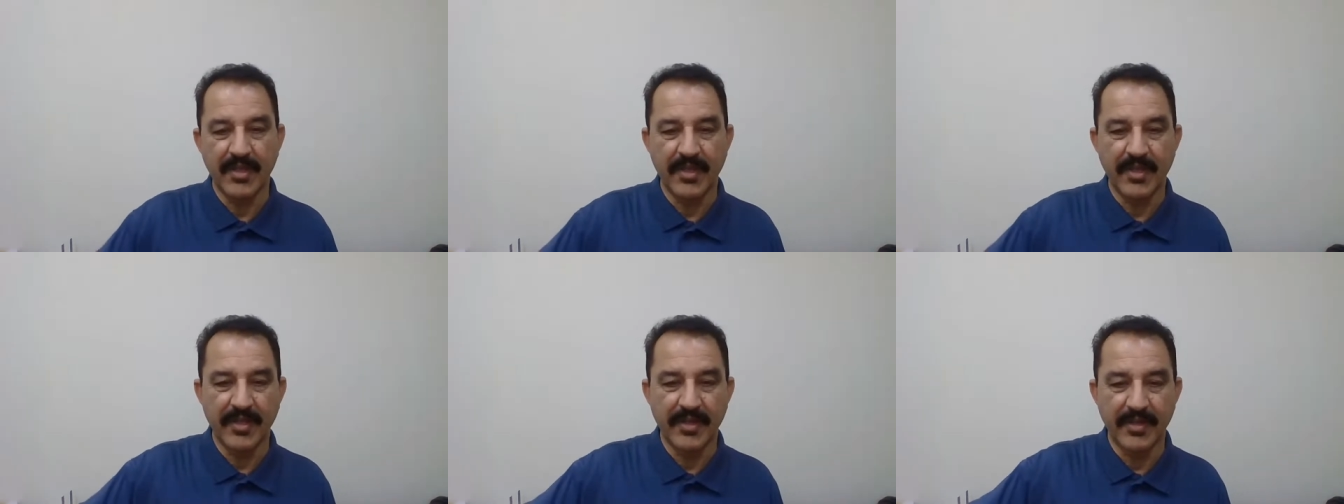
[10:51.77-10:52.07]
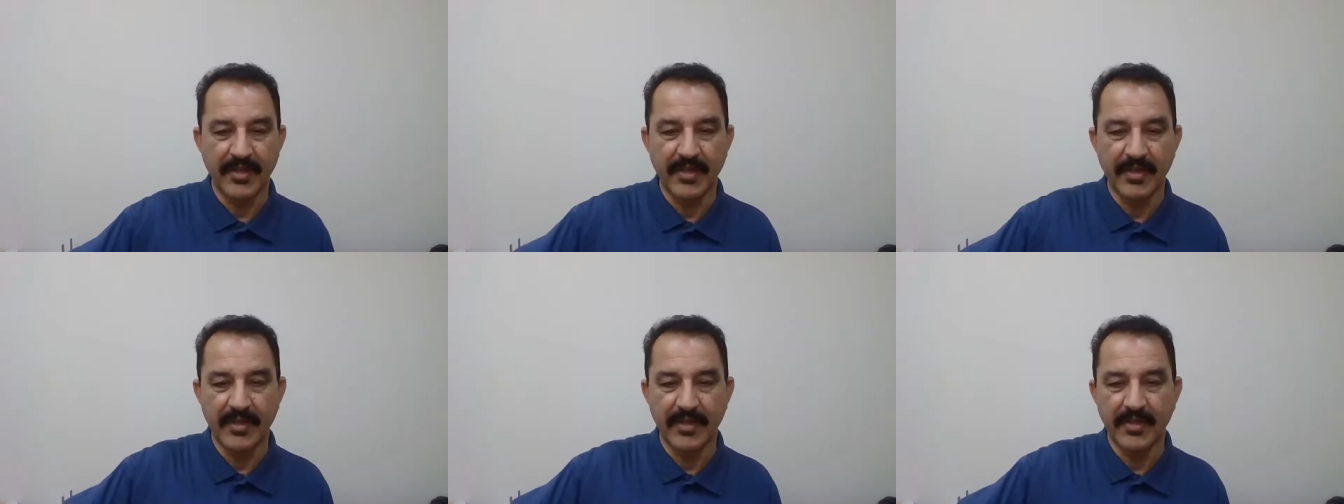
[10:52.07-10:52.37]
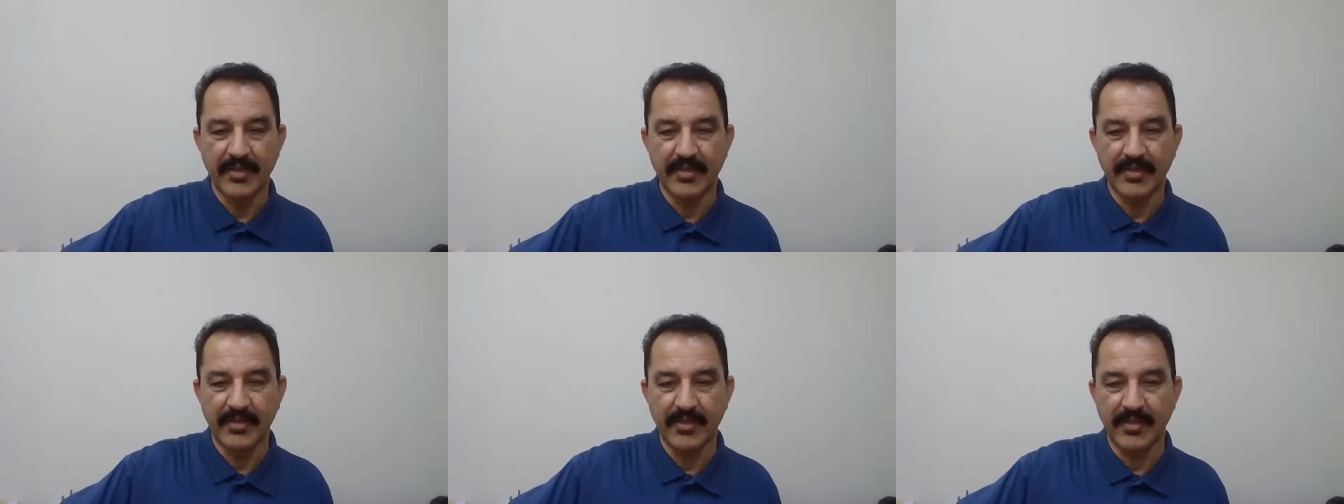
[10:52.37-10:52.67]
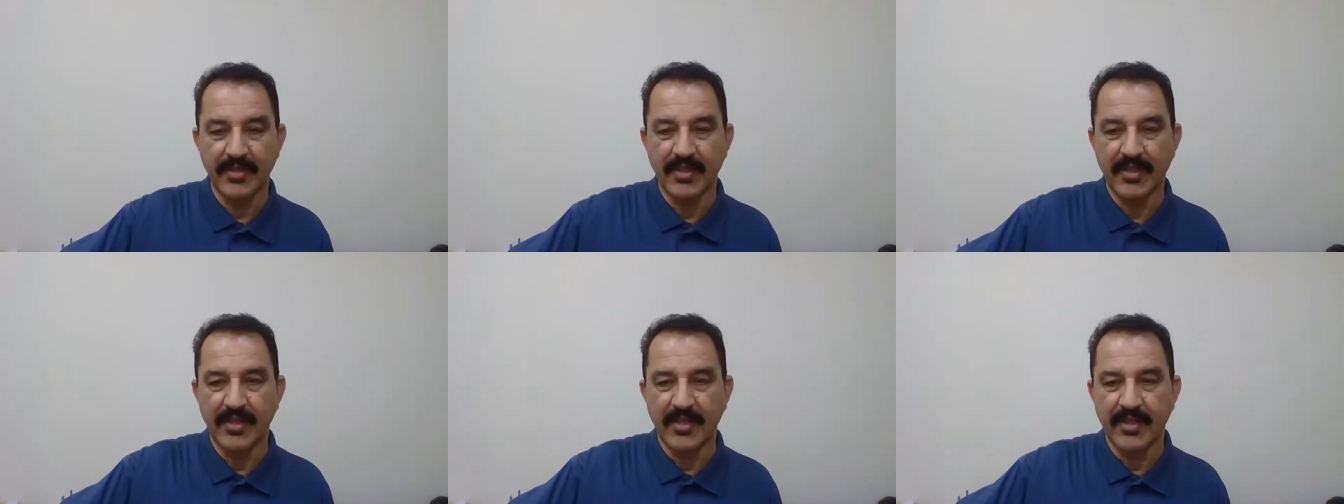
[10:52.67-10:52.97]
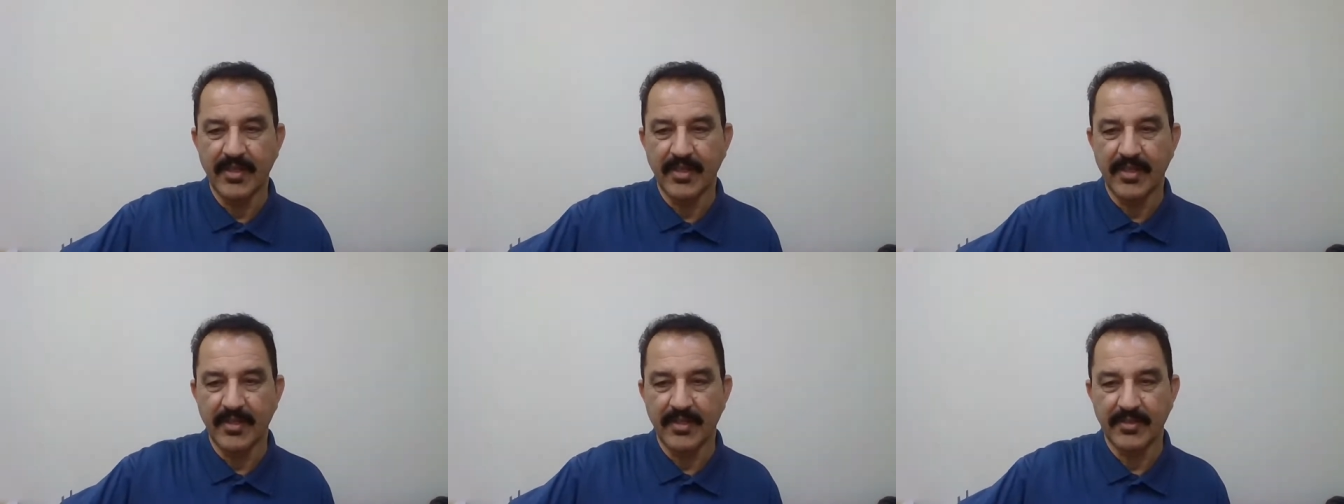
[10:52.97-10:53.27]
in
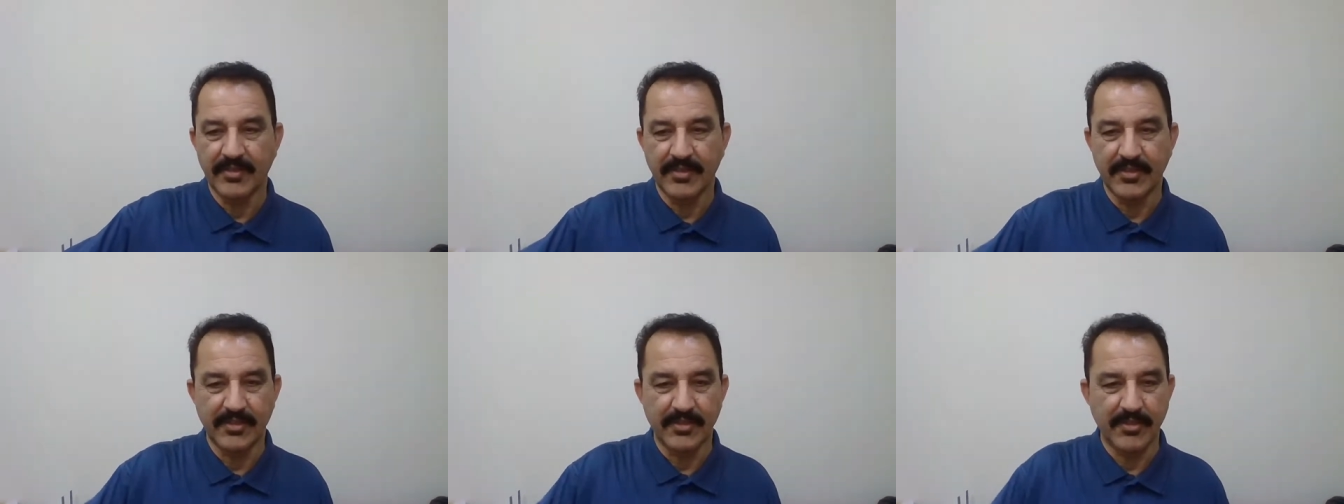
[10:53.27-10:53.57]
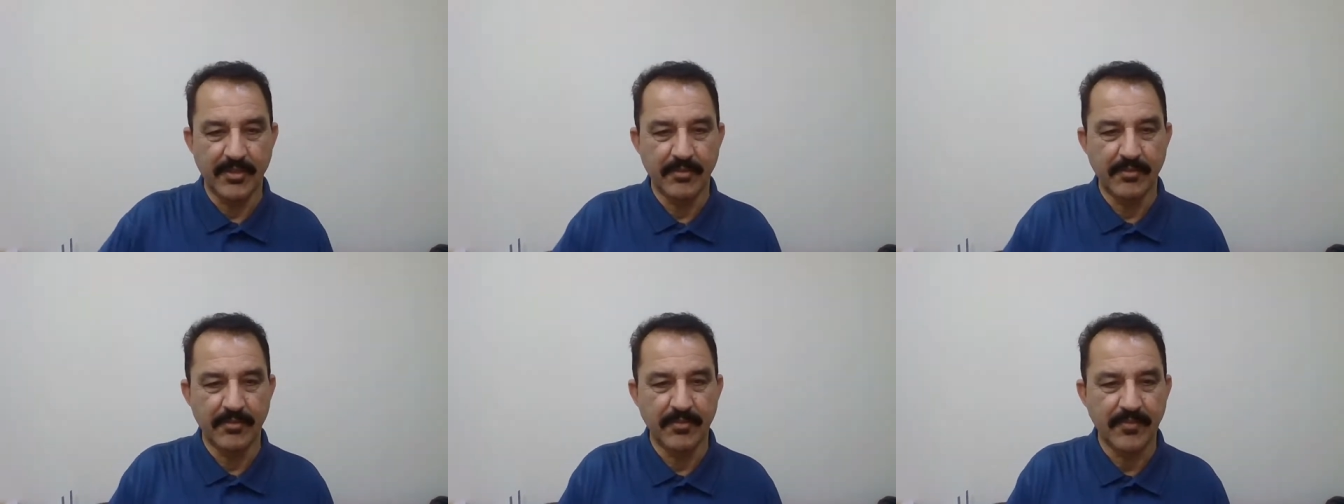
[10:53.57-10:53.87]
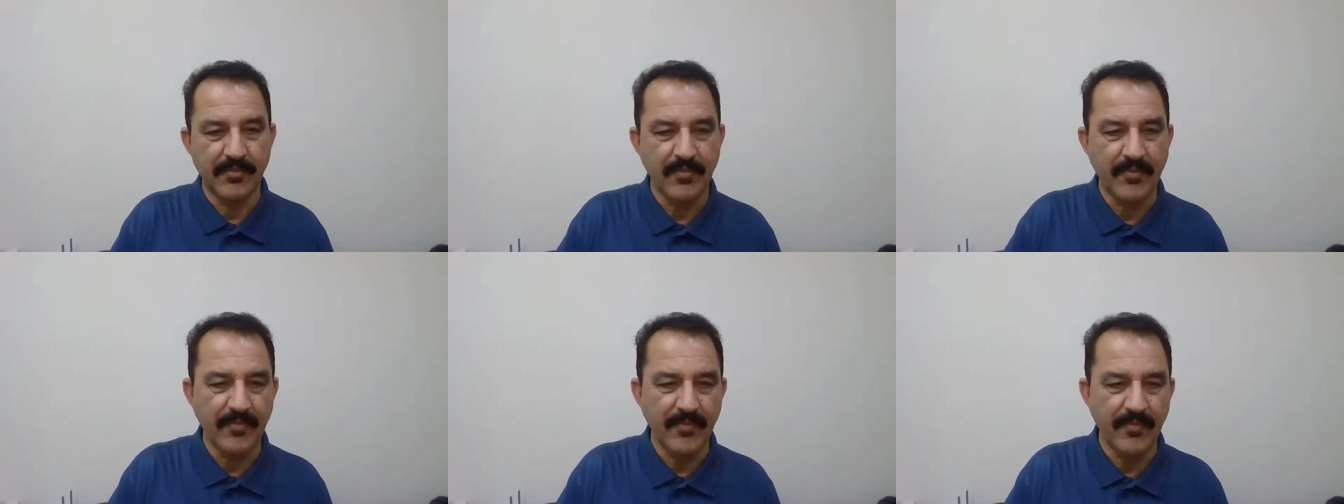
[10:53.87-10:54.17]
a system.